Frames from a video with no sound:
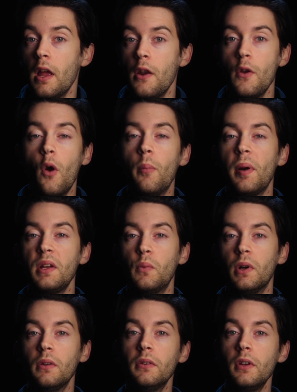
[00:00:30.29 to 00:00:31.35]
Nobody
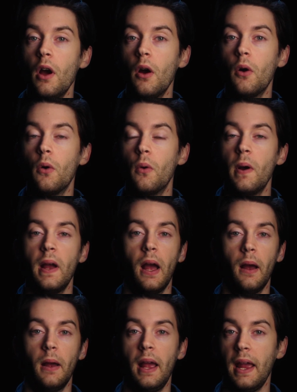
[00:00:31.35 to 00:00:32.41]
will know
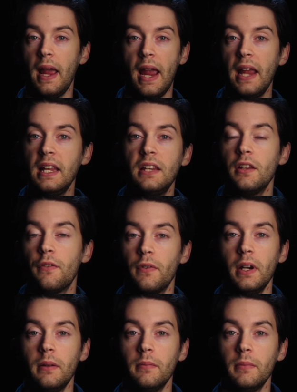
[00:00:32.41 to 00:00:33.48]
any different